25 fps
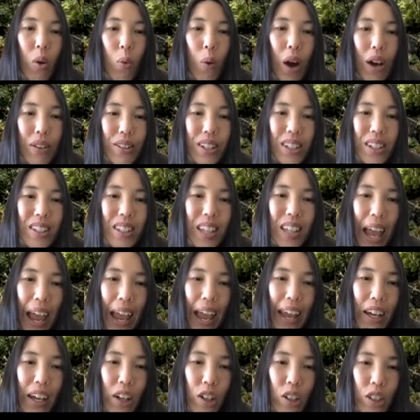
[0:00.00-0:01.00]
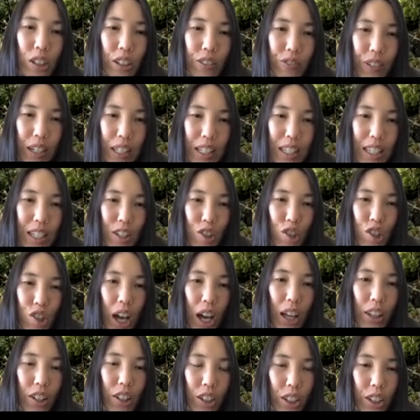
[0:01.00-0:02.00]
while the tails face each
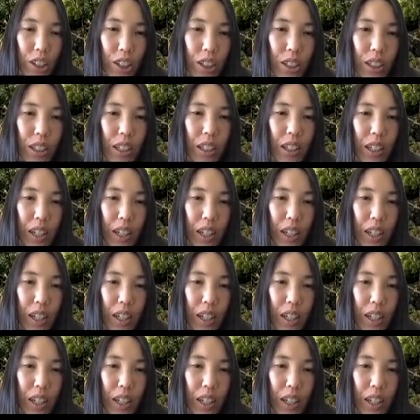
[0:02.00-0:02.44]
other